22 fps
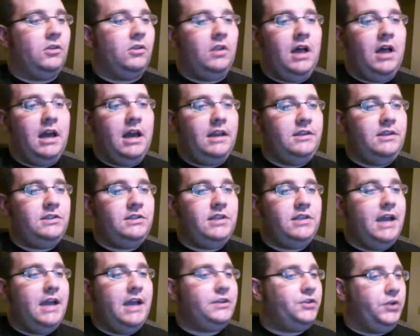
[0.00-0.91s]
A lot of these
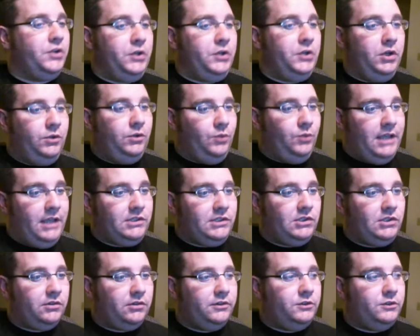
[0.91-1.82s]
guys are good
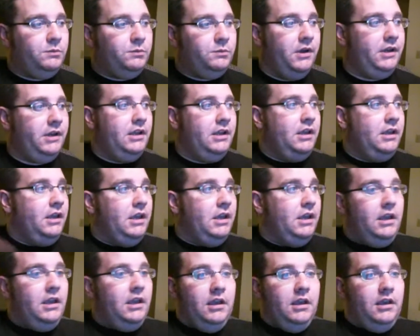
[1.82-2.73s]
wrestlers, but
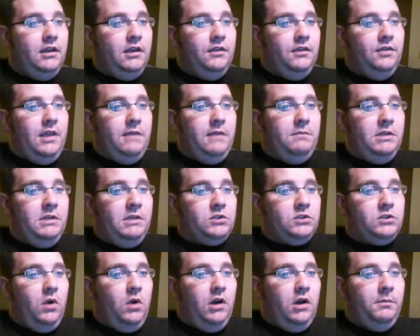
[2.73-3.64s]
they've been
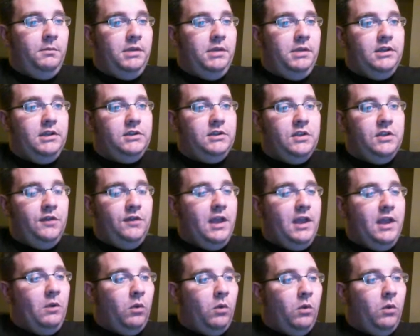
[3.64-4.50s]
squandered because they